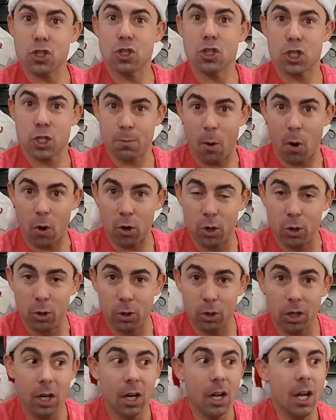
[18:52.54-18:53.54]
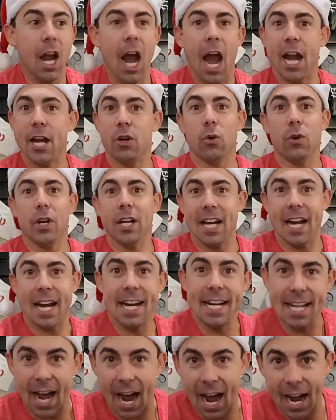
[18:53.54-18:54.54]
small cooler, and you don't need
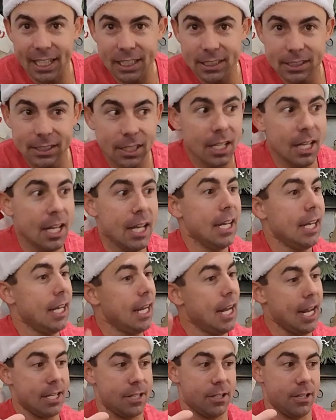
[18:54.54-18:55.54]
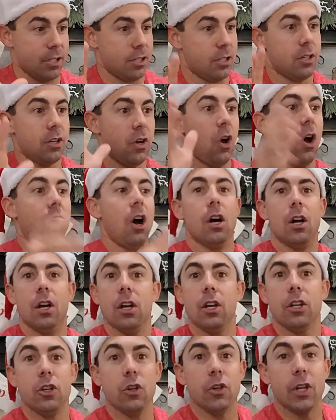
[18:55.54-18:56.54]
any ice. It's just,
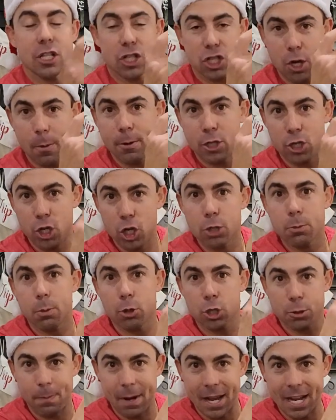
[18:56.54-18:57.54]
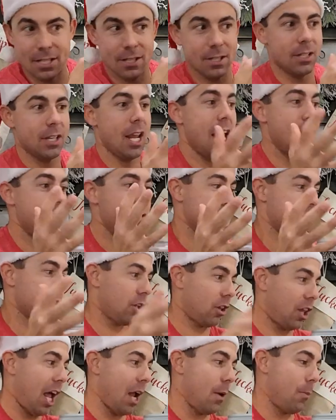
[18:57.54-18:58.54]
you get so much usable space in this
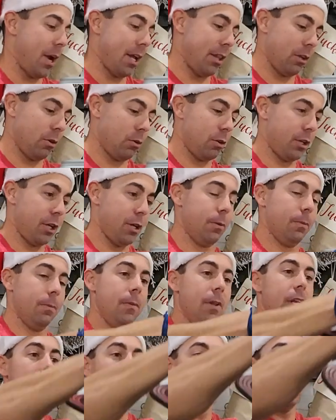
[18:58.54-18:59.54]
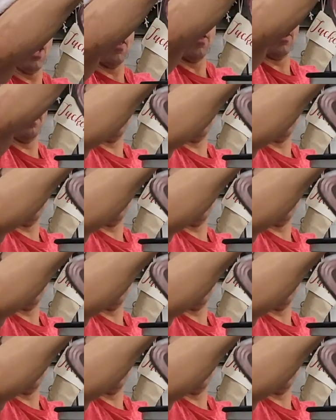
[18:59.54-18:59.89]
lightweight little deal. And I